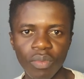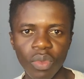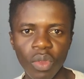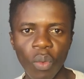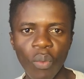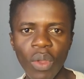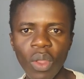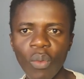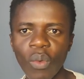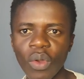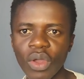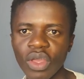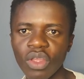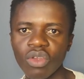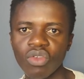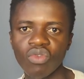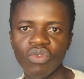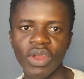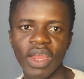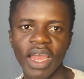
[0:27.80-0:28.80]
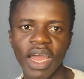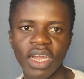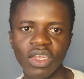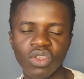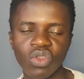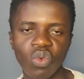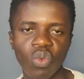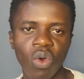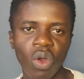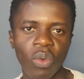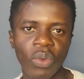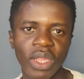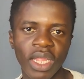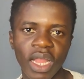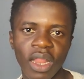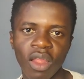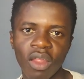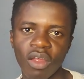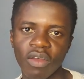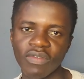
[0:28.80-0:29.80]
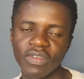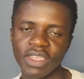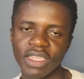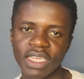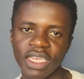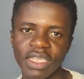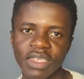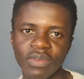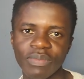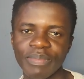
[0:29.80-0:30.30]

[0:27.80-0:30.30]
when you work in React, you work with a lot of states.